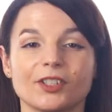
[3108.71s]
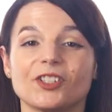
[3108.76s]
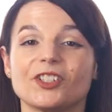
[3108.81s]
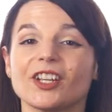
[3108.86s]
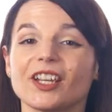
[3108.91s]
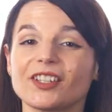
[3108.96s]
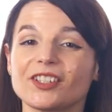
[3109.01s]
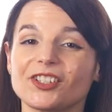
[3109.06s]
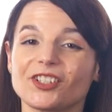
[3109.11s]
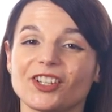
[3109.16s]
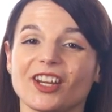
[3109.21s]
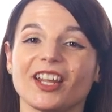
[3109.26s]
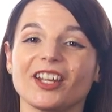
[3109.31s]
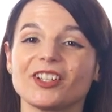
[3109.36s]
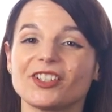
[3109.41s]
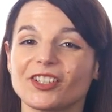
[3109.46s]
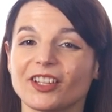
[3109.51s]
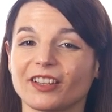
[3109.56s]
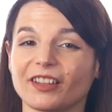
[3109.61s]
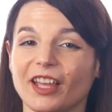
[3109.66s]
Just
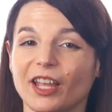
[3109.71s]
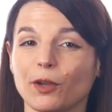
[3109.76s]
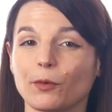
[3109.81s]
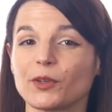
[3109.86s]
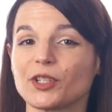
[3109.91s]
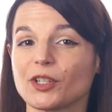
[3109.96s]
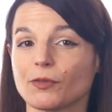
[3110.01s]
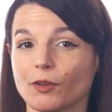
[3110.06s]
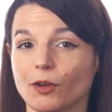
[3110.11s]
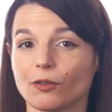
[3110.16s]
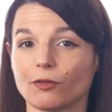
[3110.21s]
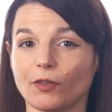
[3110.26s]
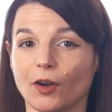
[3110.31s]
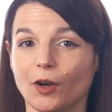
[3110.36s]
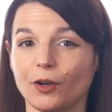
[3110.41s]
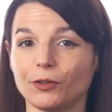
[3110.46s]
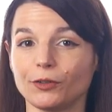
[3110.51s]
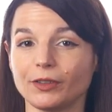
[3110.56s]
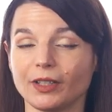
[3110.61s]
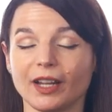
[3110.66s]
change the language of your
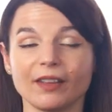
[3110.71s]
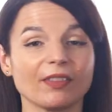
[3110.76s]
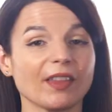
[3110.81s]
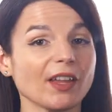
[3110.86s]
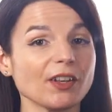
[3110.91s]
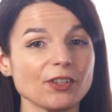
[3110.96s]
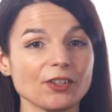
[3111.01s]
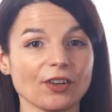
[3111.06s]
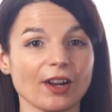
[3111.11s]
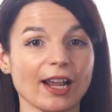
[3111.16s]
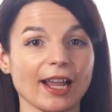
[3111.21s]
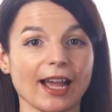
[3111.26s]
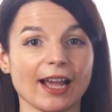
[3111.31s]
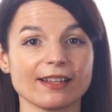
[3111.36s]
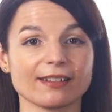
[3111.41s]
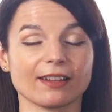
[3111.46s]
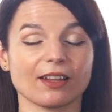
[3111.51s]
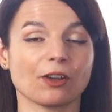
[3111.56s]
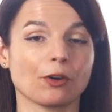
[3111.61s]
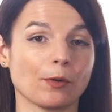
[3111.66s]
phone and then try
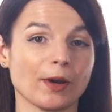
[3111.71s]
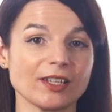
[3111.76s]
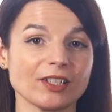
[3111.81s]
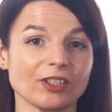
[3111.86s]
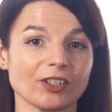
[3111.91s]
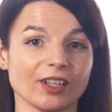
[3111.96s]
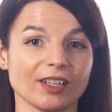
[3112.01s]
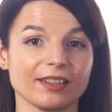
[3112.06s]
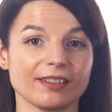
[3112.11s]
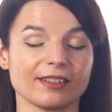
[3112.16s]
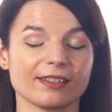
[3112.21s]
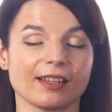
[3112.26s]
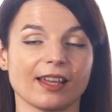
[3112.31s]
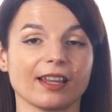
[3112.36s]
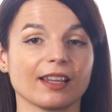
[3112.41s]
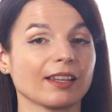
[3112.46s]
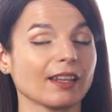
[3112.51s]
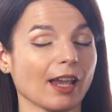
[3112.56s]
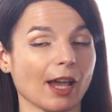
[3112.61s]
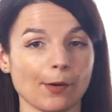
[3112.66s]
asking questions
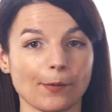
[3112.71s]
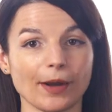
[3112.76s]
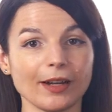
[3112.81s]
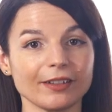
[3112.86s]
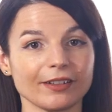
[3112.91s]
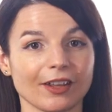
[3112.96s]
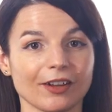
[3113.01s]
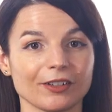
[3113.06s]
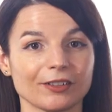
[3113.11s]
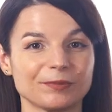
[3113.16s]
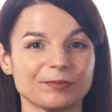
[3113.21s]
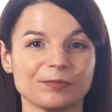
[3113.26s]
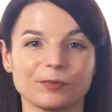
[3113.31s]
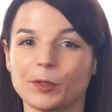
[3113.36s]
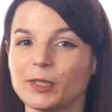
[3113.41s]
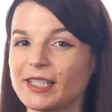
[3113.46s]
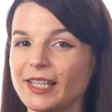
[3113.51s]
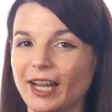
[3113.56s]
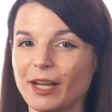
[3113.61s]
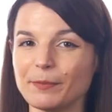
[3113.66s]
like, "How are you?
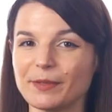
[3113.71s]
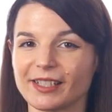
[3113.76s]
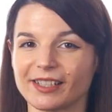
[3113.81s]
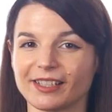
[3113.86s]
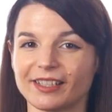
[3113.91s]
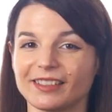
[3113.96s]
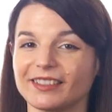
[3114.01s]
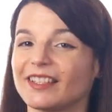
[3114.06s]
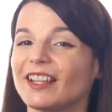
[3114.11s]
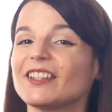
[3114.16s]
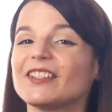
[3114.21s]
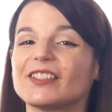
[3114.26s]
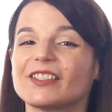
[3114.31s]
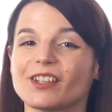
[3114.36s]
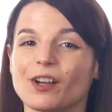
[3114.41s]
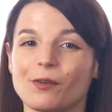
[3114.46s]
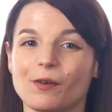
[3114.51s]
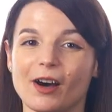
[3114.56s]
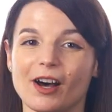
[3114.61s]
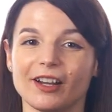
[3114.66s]
What time is it?" and
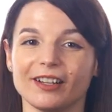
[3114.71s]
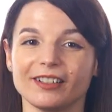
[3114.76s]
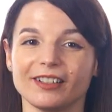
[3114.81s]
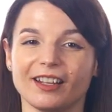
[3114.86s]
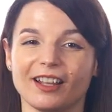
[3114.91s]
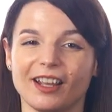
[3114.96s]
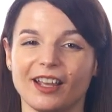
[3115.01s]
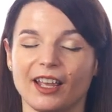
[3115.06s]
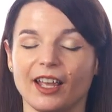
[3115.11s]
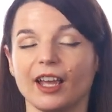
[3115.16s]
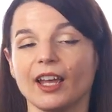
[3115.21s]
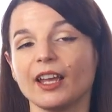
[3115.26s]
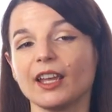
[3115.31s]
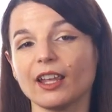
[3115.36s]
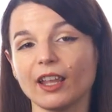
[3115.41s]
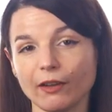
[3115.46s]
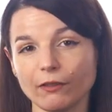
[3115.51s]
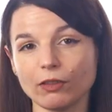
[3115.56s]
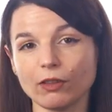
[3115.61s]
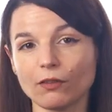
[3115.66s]
so on.
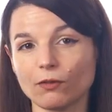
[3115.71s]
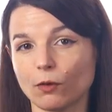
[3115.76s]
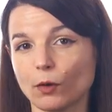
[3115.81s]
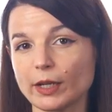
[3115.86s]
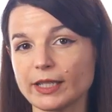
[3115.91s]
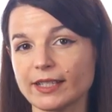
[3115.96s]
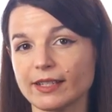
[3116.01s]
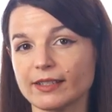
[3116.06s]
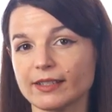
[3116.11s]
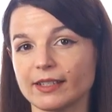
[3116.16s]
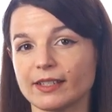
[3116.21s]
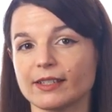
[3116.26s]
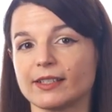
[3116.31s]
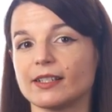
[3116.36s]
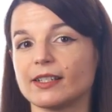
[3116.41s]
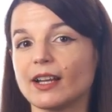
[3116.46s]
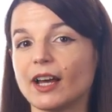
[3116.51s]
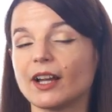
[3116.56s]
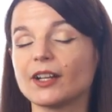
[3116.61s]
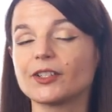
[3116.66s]
If the voice
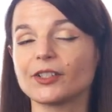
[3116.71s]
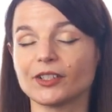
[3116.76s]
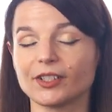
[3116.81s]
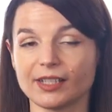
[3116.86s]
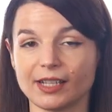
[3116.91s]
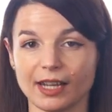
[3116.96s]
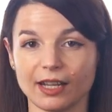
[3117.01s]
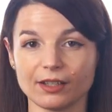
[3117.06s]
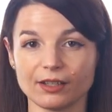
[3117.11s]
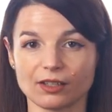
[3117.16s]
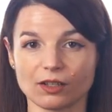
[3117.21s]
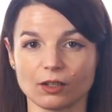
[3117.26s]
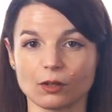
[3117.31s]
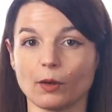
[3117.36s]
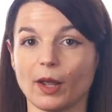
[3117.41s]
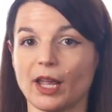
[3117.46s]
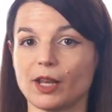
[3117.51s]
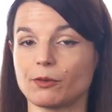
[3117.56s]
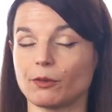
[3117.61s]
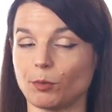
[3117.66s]
assistant understands you
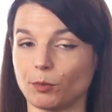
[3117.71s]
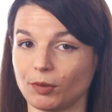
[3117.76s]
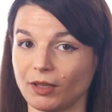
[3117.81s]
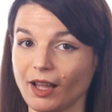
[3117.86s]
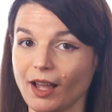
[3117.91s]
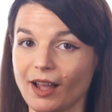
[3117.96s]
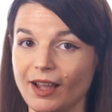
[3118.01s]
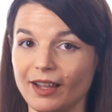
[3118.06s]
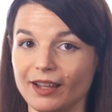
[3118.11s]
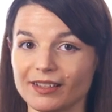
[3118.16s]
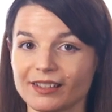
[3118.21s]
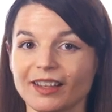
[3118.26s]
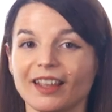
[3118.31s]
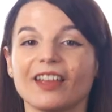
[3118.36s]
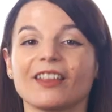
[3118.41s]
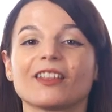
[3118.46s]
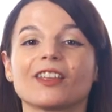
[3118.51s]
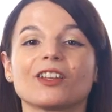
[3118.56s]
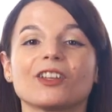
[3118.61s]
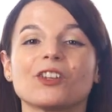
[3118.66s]
and replies,
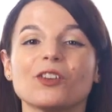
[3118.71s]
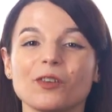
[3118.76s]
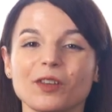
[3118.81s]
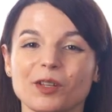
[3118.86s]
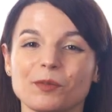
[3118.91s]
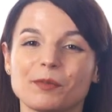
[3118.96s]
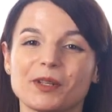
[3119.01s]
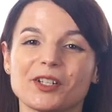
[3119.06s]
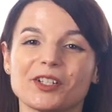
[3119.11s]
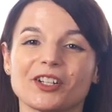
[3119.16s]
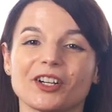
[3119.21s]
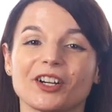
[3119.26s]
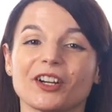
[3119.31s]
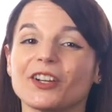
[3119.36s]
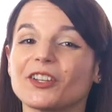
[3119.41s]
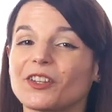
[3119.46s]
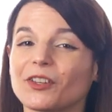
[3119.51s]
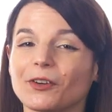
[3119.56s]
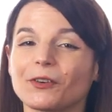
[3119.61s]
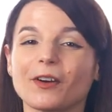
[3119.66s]
then you can be sure
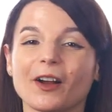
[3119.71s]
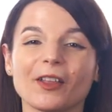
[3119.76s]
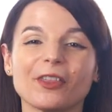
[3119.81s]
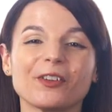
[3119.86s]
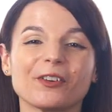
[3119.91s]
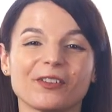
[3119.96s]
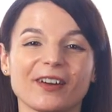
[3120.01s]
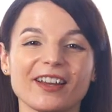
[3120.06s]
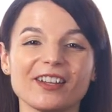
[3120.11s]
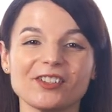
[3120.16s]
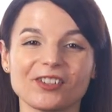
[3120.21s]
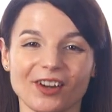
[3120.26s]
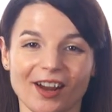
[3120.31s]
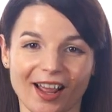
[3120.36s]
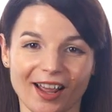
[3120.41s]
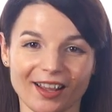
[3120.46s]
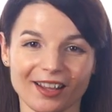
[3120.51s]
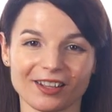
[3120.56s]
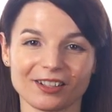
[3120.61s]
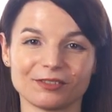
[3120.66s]
you're on the right
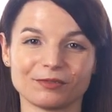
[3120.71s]
track.